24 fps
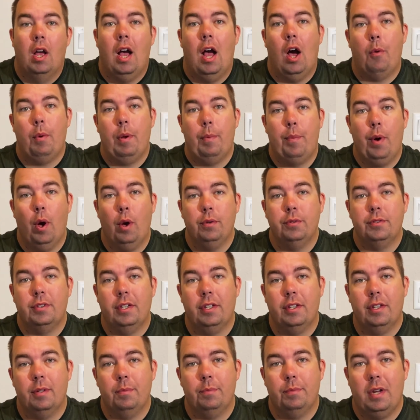I'll be
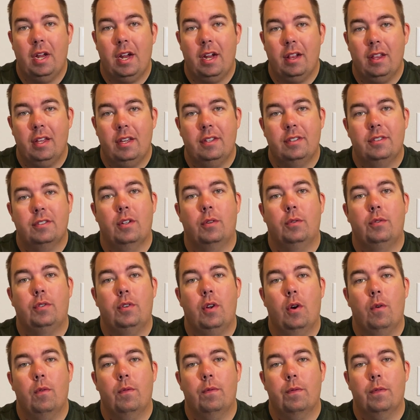posting them daily, so
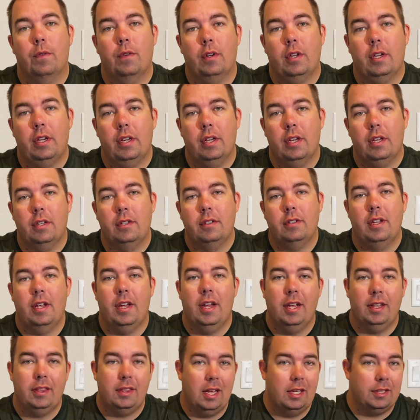don't forget to
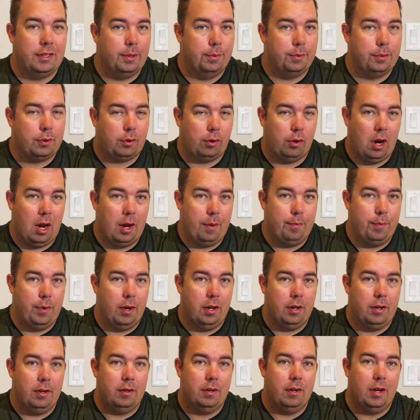hit that subscribe
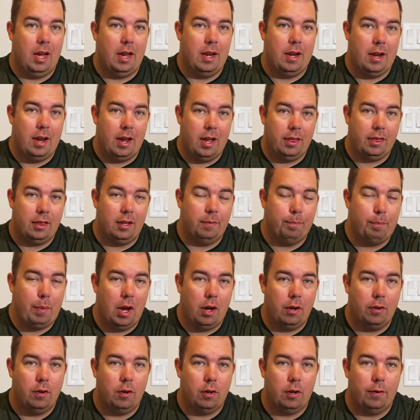button and hit the
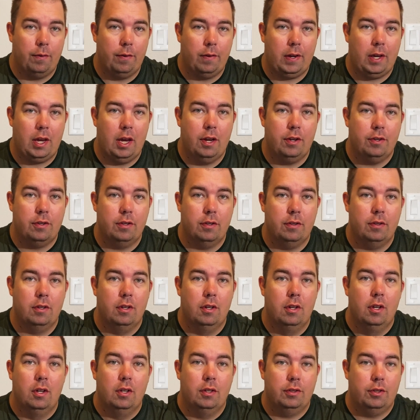bell notification
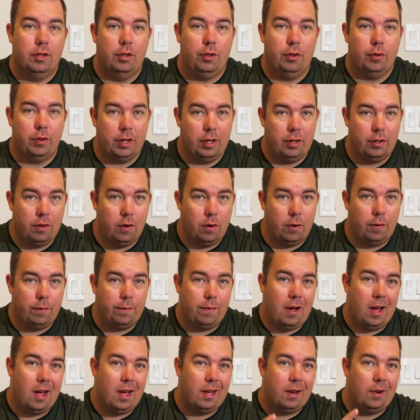so you'll get
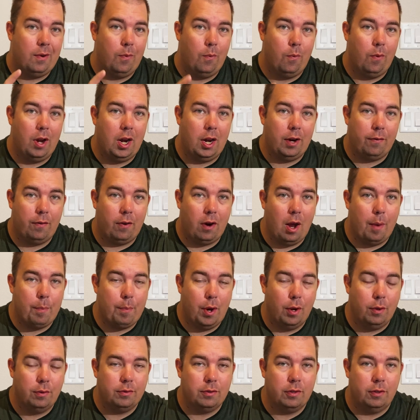notified whenever I
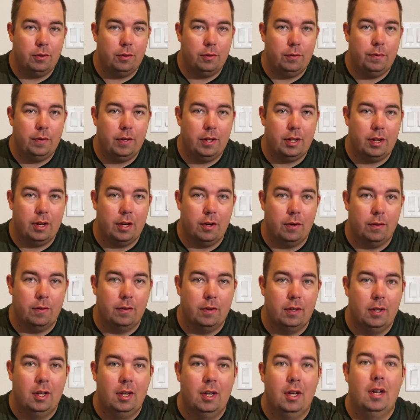post a new video.
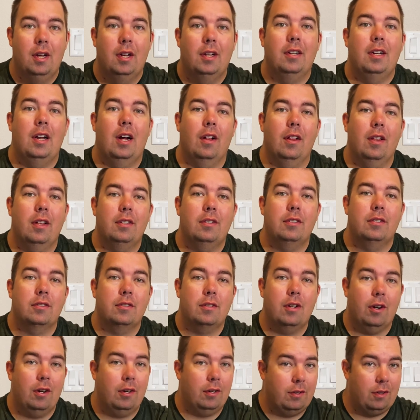Now let's
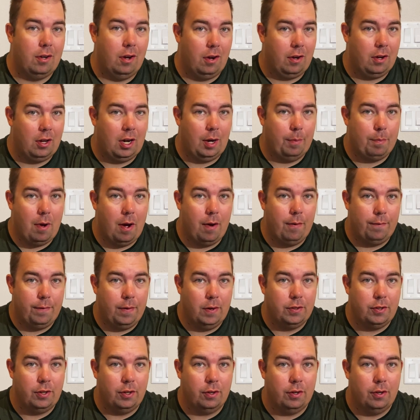start talking about
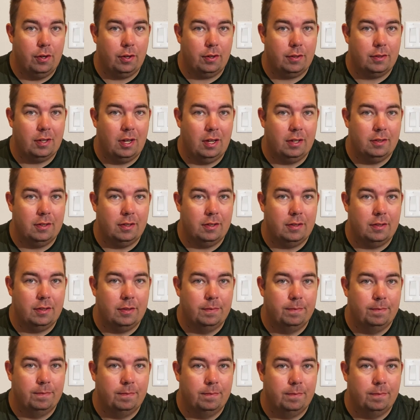fishing hook sizes.